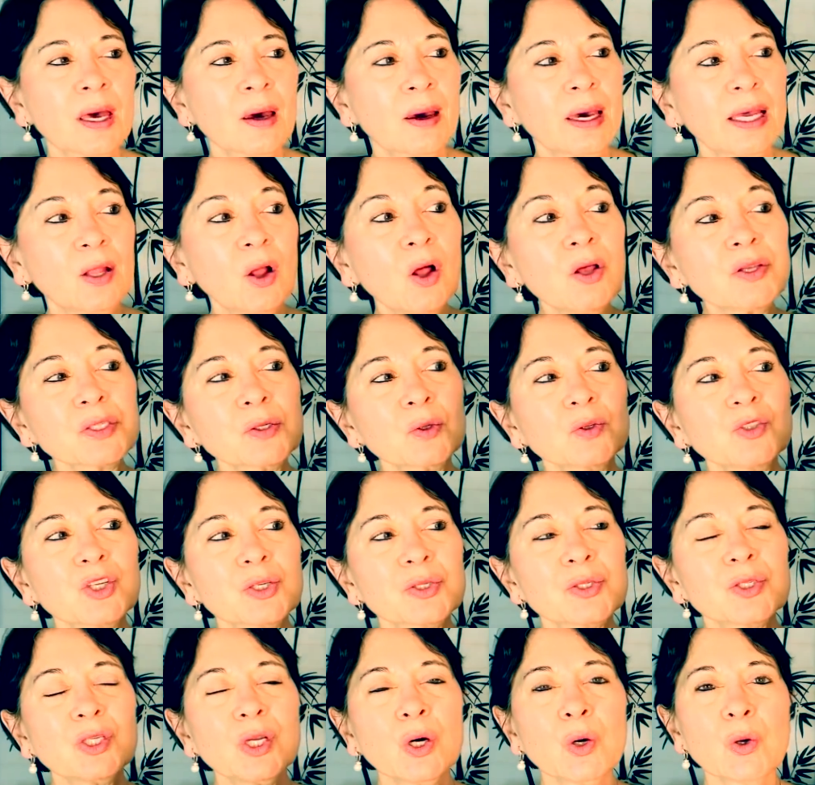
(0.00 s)
And also
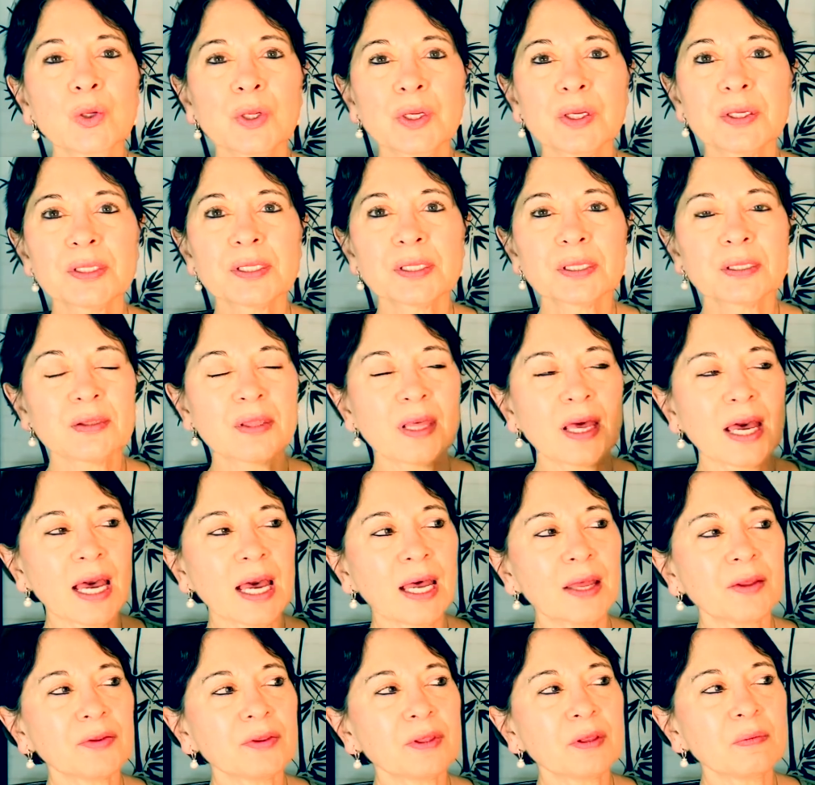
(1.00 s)
just notice
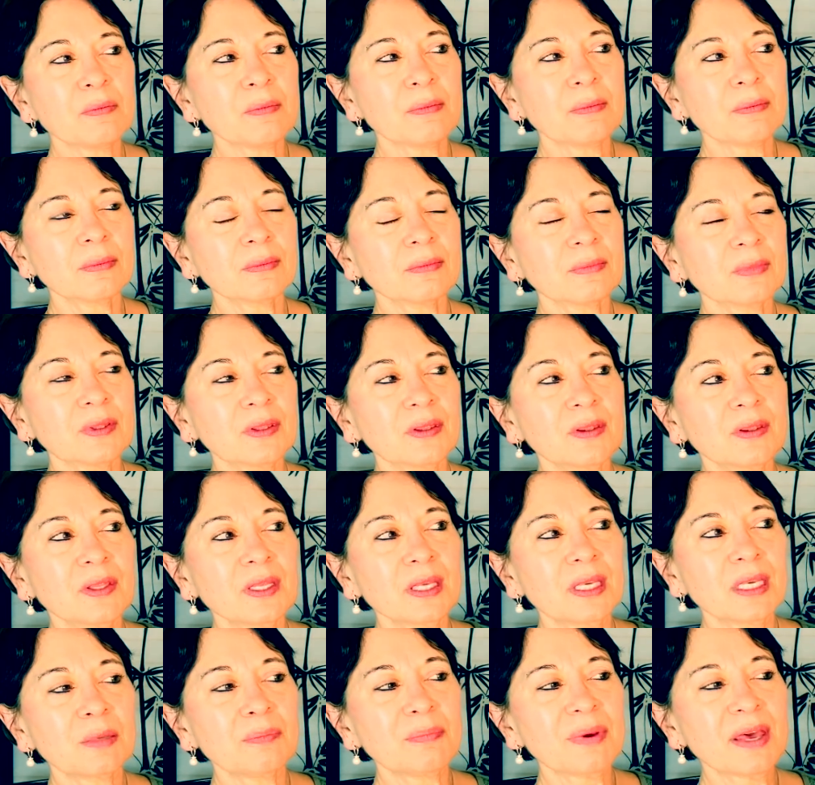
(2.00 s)
that the,
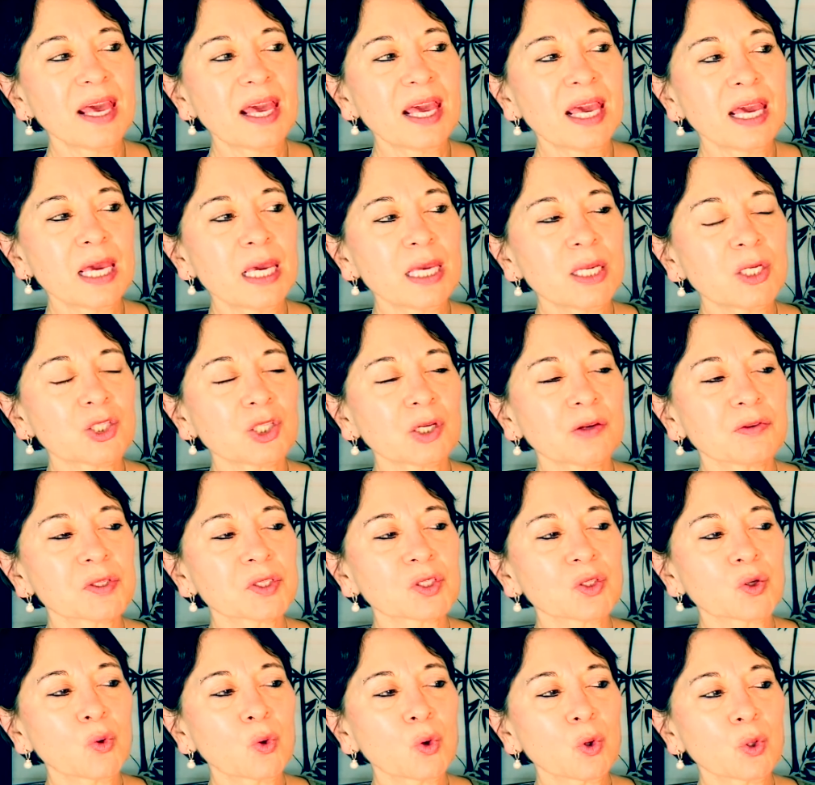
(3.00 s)
the page of
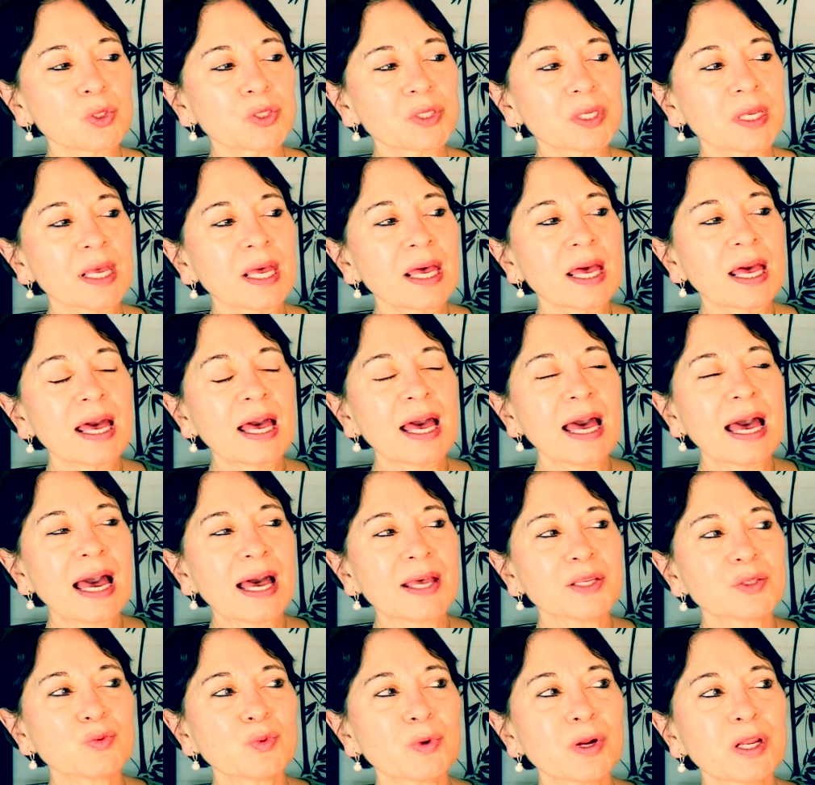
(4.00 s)
swords
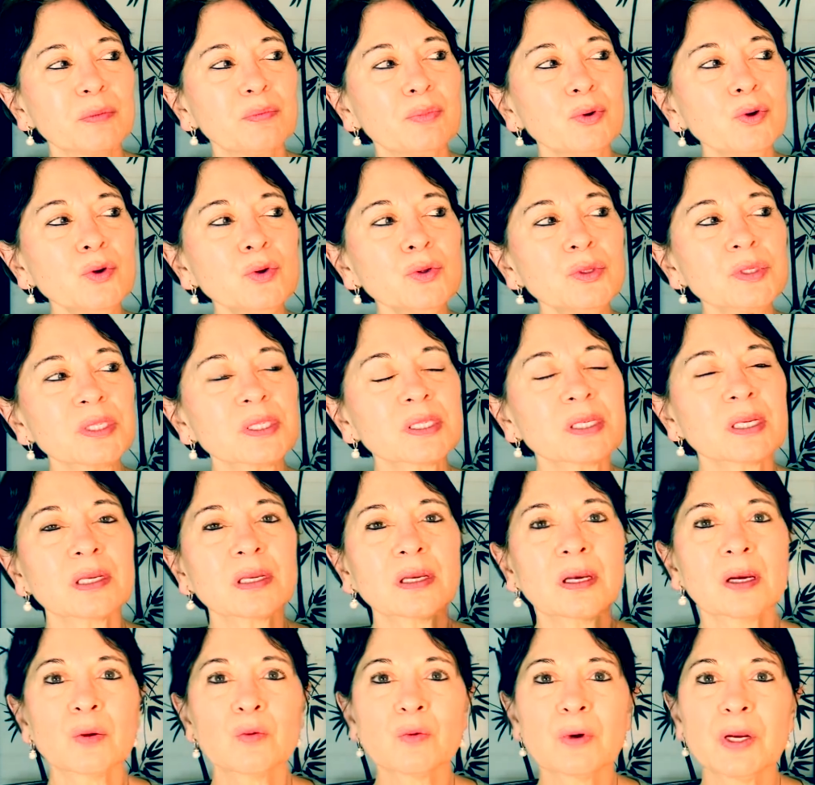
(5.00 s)
has red boots,
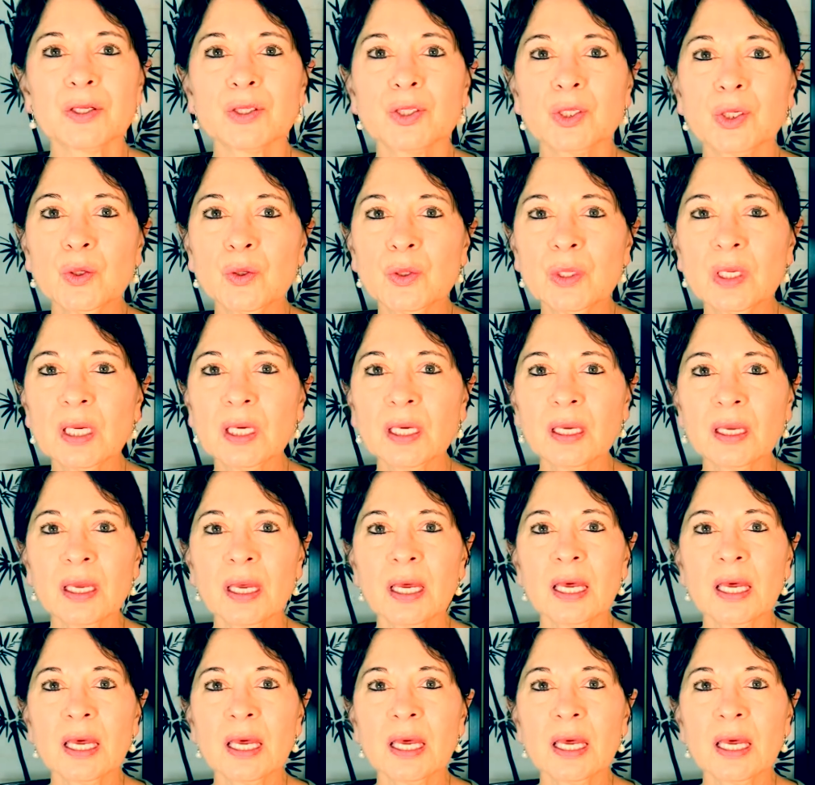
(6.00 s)
a red tunic.